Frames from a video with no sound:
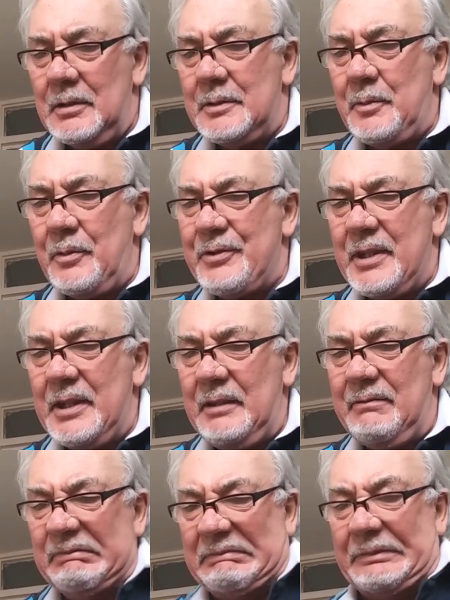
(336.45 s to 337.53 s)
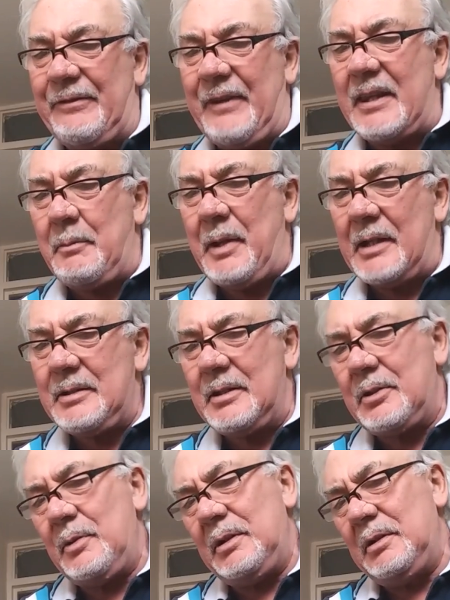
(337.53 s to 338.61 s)
suppose the feather part of the
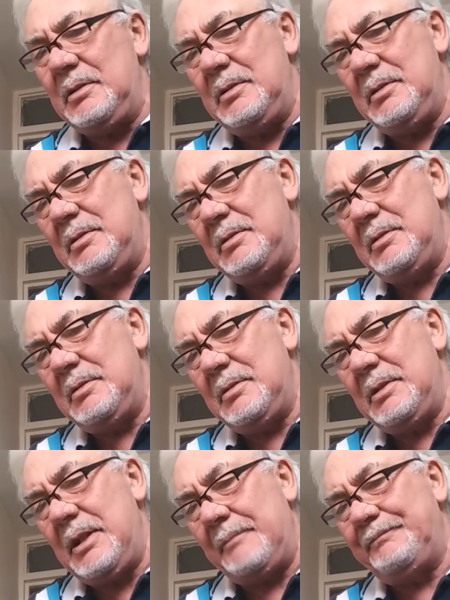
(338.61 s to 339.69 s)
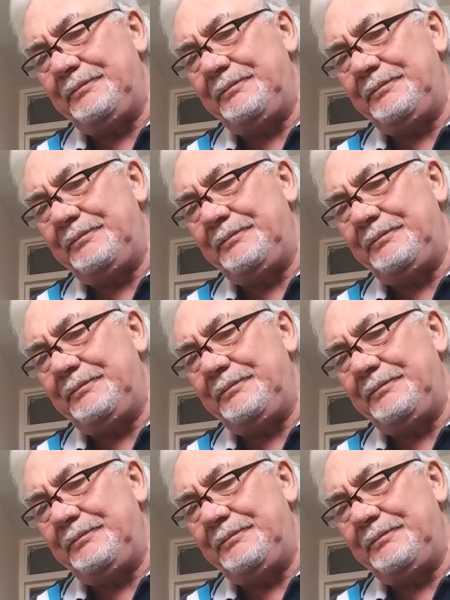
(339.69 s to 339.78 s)
quill. Yeah.